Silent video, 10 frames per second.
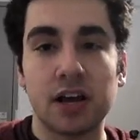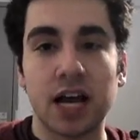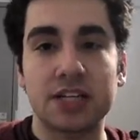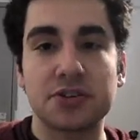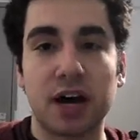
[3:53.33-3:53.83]

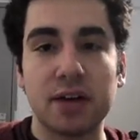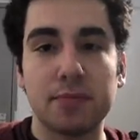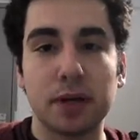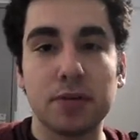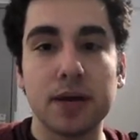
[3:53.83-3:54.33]
and so I am
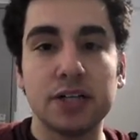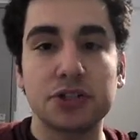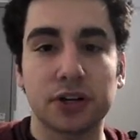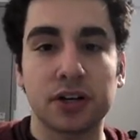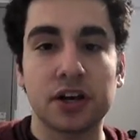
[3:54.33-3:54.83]
going to make
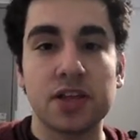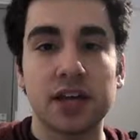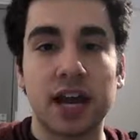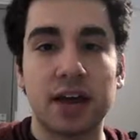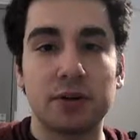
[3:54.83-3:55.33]
sure
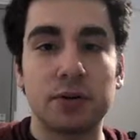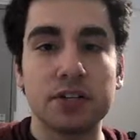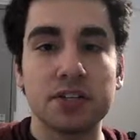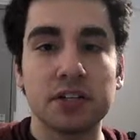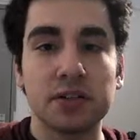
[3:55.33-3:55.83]
that everyone
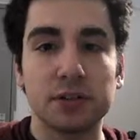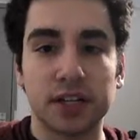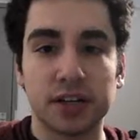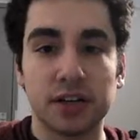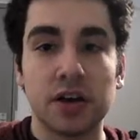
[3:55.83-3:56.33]
is included